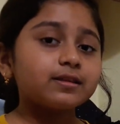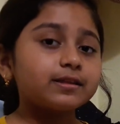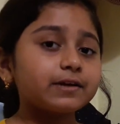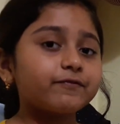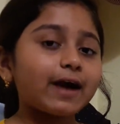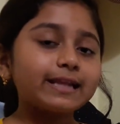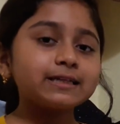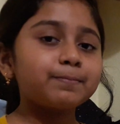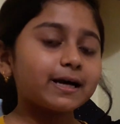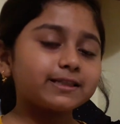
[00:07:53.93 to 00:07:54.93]
They find
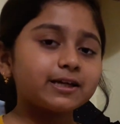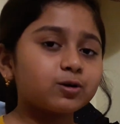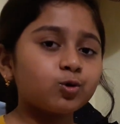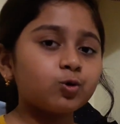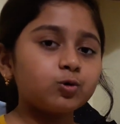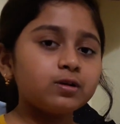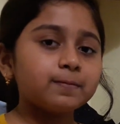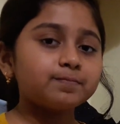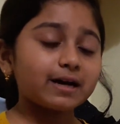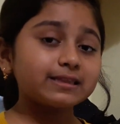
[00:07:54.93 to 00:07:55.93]
it by their own,
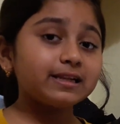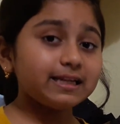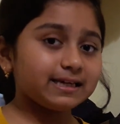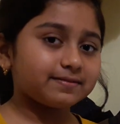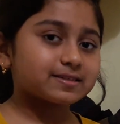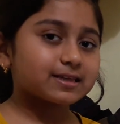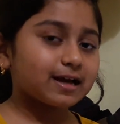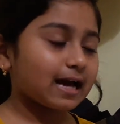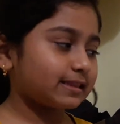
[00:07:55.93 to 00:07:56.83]
by the leaves,